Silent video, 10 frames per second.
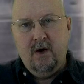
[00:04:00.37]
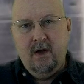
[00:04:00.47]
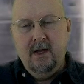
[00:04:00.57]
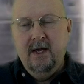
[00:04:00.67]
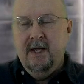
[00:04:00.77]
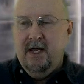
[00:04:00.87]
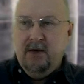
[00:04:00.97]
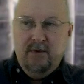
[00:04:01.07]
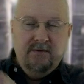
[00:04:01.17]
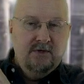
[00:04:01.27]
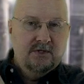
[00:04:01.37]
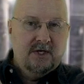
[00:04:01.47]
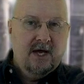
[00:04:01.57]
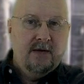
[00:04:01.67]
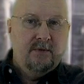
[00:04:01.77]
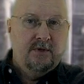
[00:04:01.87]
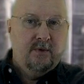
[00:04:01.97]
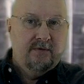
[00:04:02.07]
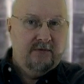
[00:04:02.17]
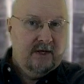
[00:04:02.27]
wall and we've used the kind with the
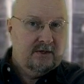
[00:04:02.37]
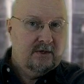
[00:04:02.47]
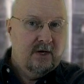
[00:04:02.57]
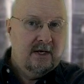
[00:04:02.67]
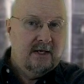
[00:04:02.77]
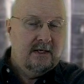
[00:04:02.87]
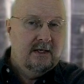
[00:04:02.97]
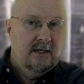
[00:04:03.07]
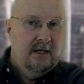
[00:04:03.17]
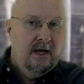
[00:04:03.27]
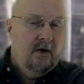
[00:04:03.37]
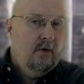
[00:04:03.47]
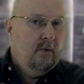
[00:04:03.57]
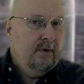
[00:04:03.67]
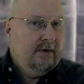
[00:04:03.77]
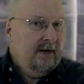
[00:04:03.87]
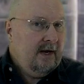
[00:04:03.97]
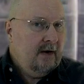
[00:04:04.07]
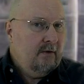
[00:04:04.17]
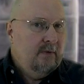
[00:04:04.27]
reflector on it, well
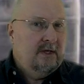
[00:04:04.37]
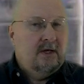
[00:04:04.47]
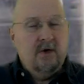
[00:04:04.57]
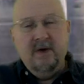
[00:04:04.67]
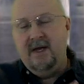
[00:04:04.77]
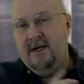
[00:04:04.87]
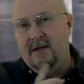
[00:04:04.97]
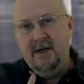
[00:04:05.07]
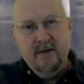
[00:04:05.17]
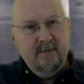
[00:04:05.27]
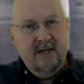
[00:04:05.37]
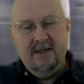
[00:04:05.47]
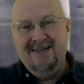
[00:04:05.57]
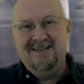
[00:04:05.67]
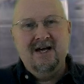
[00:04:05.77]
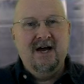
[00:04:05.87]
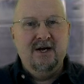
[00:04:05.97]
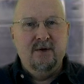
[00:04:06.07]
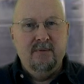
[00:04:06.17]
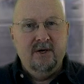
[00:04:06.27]
now we could go ahead and paint the
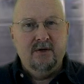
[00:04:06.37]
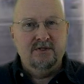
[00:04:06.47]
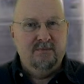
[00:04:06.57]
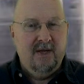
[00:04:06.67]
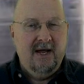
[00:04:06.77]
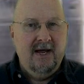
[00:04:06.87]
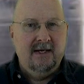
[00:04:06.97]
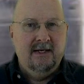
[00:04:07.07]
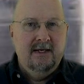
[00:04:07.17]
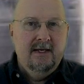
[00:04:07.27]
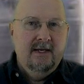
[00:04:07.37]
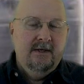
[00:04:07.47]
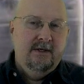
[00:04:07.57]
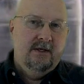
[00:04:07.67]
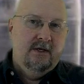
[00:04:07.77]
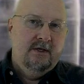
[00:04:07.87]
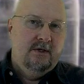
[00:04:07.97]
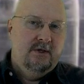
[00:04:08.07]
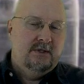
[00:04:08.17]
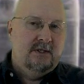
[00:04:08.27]
entire barrels black. You,
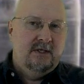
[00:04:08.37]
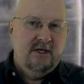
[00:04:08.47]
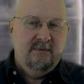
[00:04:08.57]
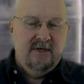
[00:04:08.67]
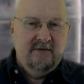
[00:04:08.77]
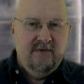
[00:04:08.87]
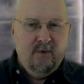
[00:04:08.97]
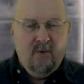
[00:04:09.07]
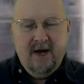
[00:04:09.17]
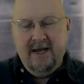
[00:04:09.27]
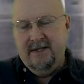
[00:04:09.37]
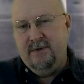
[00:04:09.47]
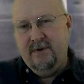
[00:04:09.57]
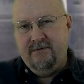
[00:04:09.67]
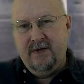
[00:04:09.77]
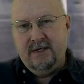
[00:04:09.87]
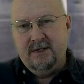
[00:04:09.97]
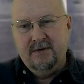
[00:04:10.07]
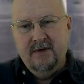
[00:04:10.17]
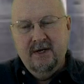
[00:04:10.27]
you lose a little bit of the white and the
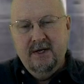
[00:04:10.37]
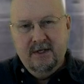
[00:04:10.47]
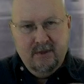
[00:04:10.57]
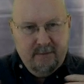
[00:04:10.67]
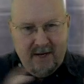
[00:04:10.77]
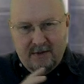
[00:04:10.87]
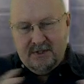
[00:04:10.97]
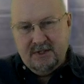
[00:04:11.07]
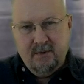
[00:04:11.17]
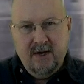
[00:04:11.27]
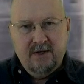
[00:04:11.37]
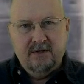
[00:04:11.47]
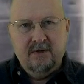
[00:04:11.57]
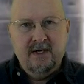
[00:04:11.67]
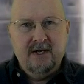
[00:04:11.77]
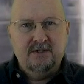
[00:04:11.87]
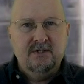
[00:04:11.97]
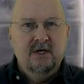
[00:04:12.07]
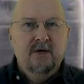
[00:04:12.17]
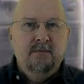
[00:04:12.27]
reflector you know, bouncing around in the
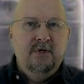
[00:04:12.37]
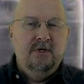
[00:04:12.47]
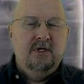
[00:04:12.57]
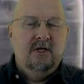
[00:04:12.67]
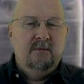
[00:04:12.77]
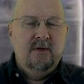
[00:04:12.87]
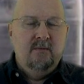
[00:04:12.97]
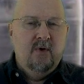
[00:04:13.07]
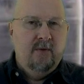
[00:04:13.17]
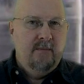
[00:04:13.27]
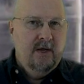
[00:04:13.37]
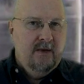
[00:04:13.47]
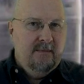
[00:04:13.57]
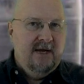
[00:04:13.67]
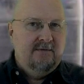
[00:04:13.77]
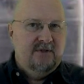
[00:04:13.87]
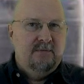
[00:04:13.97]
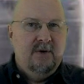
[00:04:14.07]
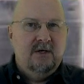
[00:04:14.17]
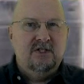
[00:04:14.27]
greenhouse, but you get a little bit more bang for
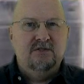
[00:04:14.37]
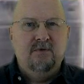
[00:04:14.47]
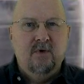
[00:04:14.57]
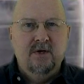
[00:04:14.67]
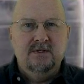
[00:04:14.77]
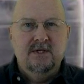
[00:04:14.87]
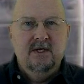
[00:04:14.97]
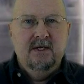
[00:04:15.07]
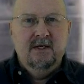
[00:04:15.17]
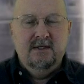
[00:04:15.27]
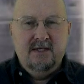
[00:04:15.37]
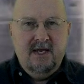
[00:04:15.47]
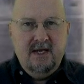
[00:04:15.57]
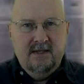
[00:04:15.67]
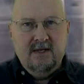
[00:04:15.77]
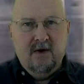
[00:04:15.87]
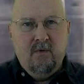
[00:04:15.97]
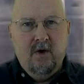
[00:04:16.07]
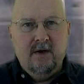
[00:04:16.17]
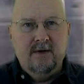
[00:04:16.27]
the buck as far as is heating
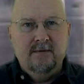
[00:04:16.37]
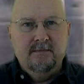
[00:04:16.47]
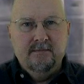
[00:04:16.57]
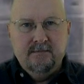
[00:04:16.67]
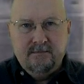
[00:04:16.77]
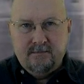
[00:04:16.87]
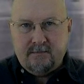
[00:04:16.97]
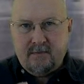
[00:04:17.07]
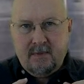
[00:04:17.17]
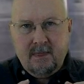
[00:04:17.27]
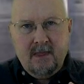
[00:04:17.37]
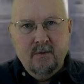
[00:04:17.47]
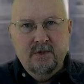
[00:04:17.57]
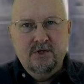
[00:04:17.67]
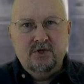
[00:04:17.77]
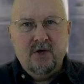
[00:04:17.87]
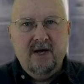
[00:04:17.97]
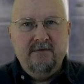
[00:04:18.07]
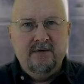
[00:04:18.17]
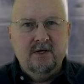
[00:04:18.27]
that water. When you
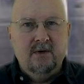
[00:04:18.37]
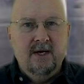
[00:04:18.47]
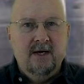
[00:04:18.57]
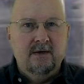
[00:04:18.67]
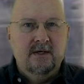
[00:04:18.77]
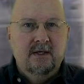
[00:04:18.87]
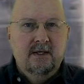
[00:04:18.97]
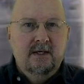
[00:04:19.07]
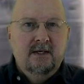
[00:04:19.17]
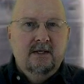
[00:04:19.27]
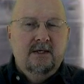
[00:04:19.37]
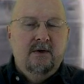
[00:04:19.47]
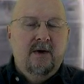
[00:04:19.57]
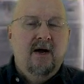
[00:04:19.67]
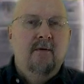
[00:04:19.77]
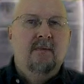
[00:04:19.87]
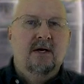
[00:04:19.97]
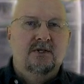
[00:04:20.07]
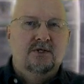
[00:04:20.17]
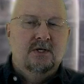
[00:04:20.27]
try to figure out, you know, how
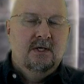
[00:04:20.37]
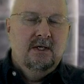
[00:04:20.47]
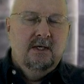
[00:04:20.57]
much